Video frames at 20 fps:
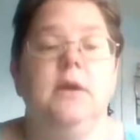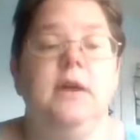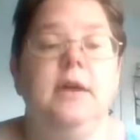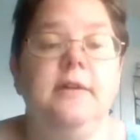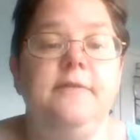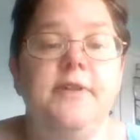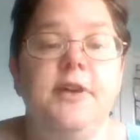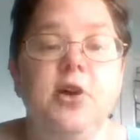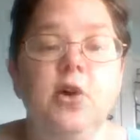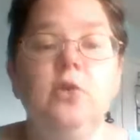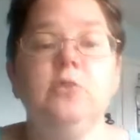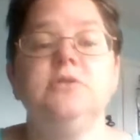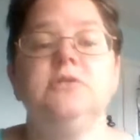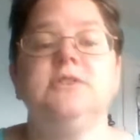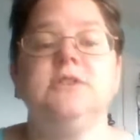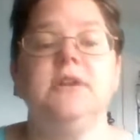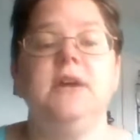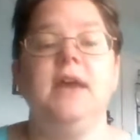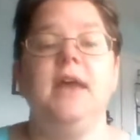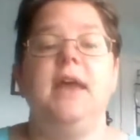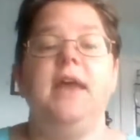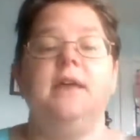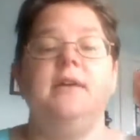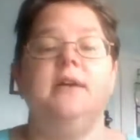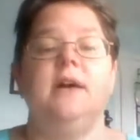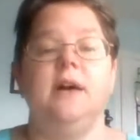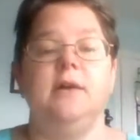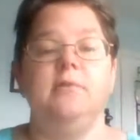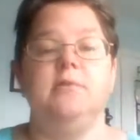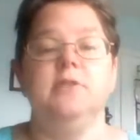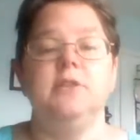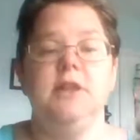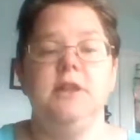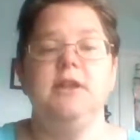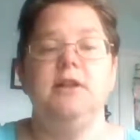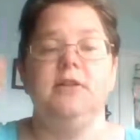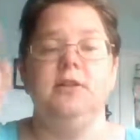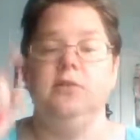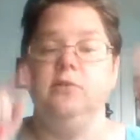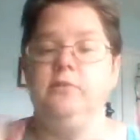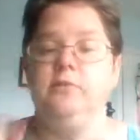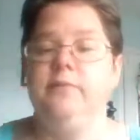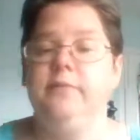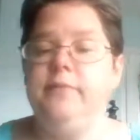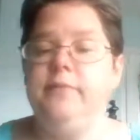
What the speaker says: if it goes ahead, I will let you know.